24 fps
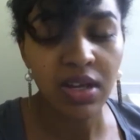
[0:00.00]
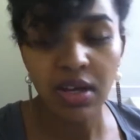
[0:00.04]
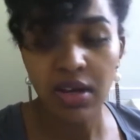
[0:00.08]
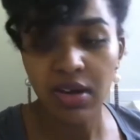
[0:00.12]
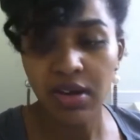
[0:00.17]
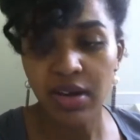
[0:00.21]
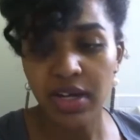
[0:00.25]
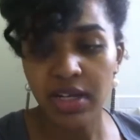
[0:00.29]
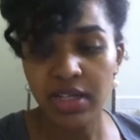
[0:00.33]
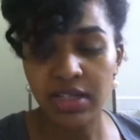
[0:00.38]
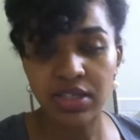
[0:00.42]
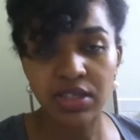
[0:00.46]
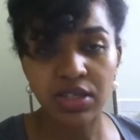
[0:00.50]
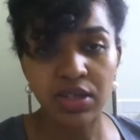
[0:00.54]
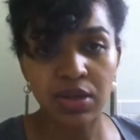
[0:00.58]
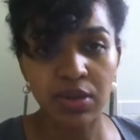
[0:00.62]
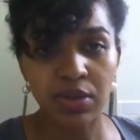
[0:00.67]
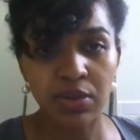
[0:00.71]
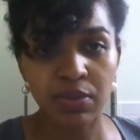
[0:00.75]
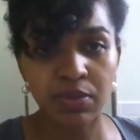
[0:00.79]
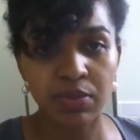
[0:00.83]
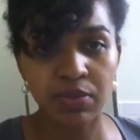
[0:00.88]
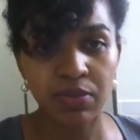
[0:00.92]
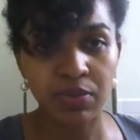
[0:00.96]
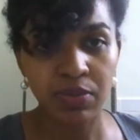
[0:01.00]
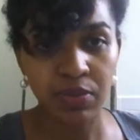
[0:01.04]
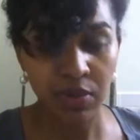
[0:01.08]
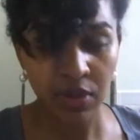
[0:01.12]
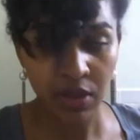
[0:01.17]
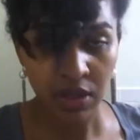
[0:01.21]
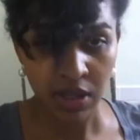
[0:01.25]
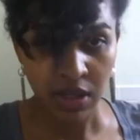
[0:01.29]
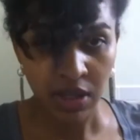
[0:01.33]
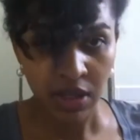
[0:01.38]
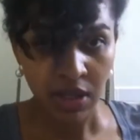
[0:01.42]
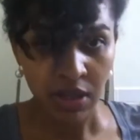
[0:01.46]
Alright, so
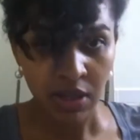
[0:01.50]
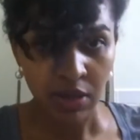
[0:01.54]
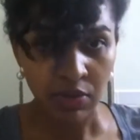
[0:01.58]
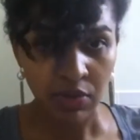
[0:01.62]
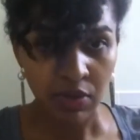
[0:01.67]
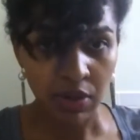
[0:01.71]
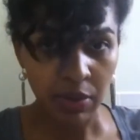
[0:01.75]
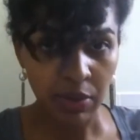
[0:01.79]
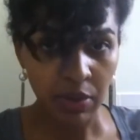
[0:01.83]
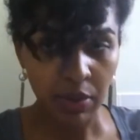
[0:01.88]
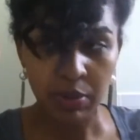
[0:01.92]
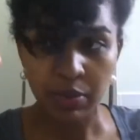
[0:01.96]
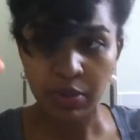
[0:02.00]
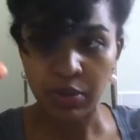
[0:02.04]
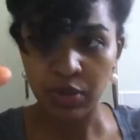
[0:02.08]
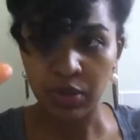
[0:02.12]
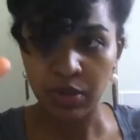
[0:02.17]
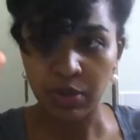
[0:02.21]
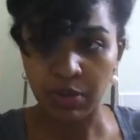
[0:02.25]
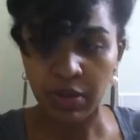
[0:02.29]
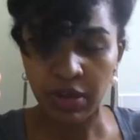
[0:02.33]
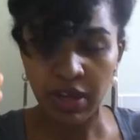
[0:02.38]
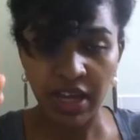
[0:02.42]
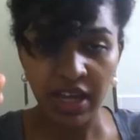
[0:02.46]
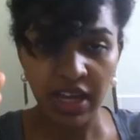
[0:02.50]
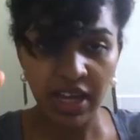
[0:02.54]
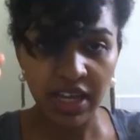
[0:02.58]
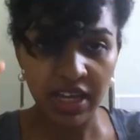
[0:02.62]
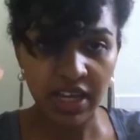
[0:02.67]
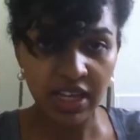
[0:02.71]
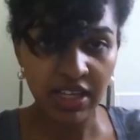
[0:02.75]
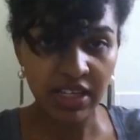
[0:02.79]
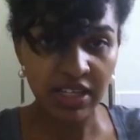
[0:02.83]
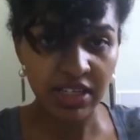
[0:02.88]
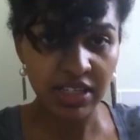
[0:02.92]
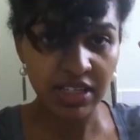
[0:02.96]
rubbing between your
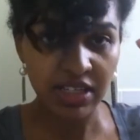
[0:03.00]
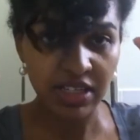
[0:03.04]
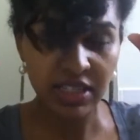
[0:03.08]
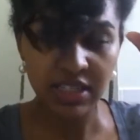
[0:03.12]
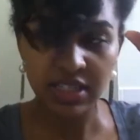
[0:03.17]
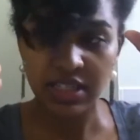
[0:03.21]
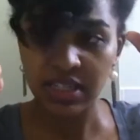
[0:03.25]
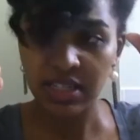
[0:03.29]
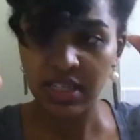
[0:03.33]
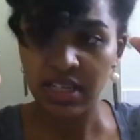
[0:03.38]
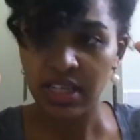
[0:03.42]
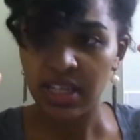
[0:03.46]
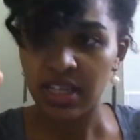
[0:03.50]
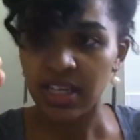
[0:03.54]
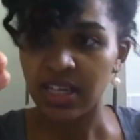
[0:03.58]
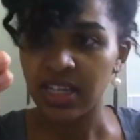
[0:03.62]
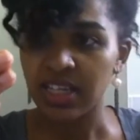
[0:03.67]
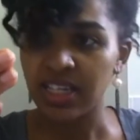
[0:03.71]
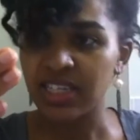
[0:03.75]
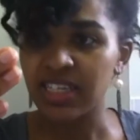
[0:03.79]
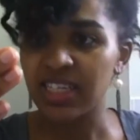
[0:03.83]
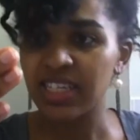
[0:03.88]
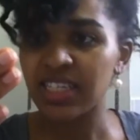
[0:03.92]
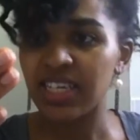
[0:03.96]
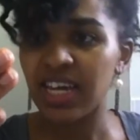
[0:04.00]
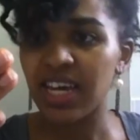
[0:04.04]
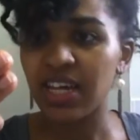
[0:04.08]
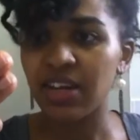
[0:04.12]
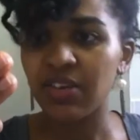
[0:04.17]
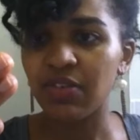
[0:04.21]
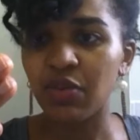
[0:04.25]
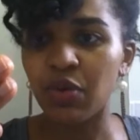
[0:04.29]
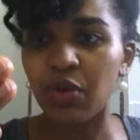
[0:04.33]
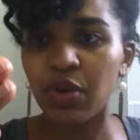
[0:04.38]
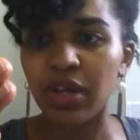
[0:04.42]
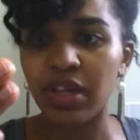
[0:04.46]
hands. This is kind
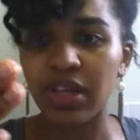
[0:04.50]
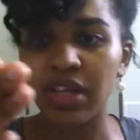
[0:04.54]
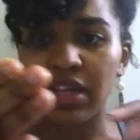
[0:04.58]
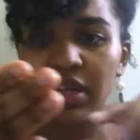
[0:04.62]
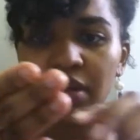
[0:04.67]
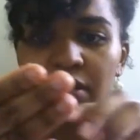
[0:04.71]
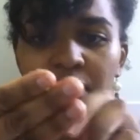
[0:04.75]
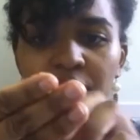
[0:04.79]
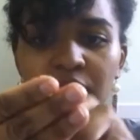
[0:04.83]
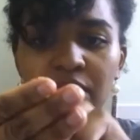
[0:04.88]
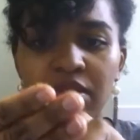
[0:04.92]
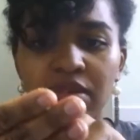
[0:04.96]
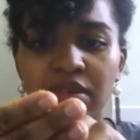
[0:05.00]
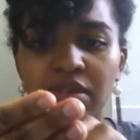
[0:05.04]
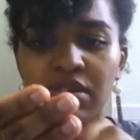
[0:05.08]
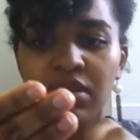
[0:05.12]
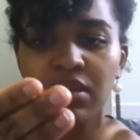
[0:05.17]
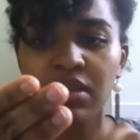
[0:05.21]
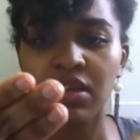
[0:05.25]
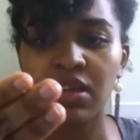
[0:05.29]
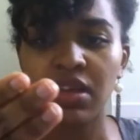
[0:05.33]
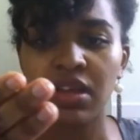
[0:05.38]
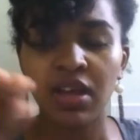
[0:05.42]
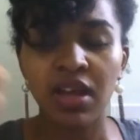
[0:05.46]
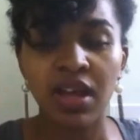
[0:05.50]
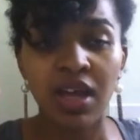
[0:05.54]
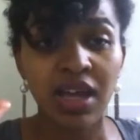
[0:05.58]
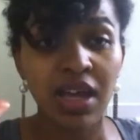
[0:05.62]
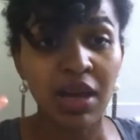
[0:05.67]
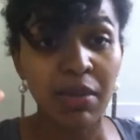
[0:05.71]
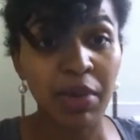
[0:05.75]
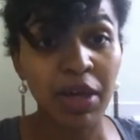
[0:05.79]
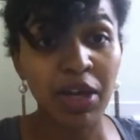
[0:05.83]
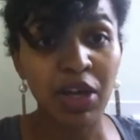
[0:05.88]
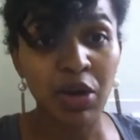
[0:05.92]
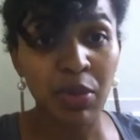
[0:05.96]
of oily.
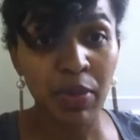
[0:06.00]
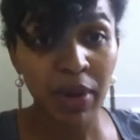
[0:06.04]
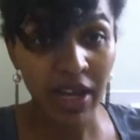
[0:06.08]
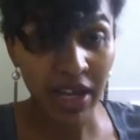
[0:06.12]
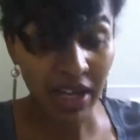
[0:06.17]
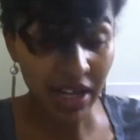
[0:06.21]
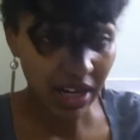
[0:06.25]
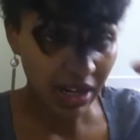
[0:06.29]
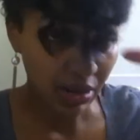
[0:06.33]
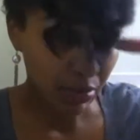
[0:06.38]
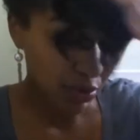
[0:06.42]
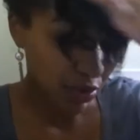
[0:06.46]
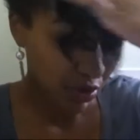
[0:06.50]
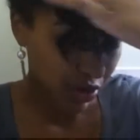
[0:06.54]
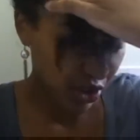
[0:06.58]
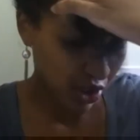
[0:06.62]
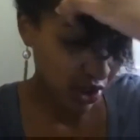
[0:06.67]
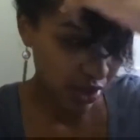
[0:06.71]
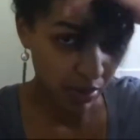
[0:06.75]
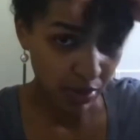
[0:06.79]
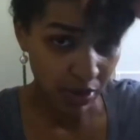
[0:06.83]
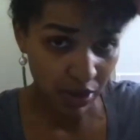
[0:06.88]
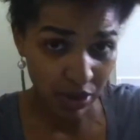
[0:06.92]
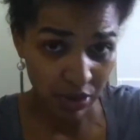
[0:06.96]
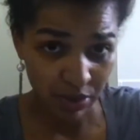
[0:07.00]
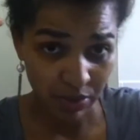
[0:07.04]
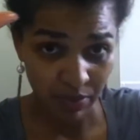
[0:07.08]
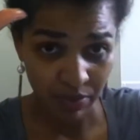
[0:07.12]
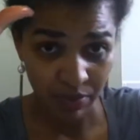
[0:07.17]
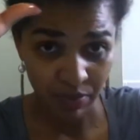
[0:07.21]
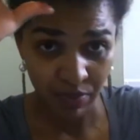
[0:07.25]
I might go back and add more shea butter.